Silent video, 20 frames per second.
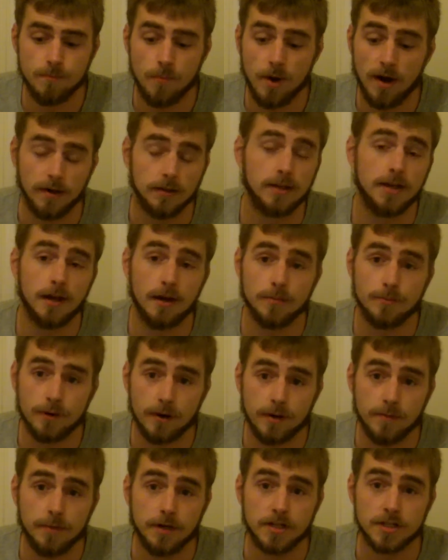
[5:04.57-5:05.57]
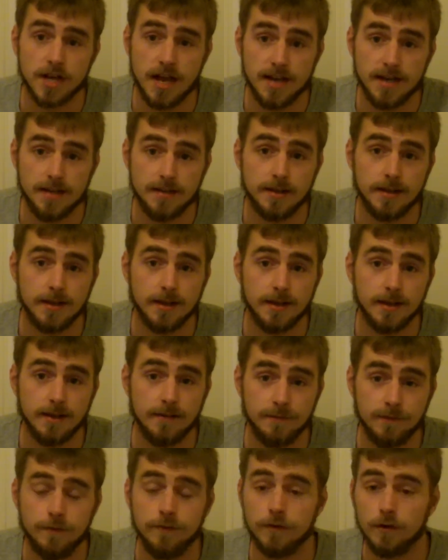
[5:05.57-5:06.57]
well, cut pretty much anything
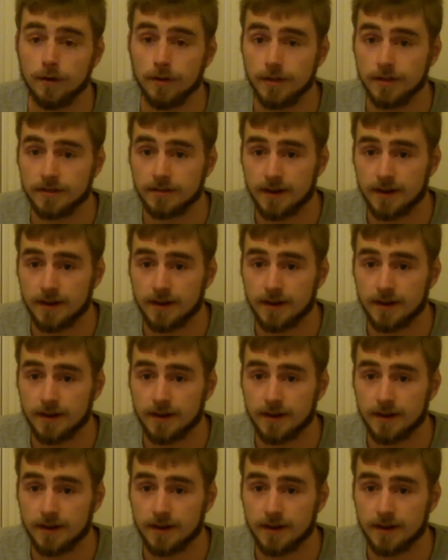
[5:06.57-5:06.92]
if you've got the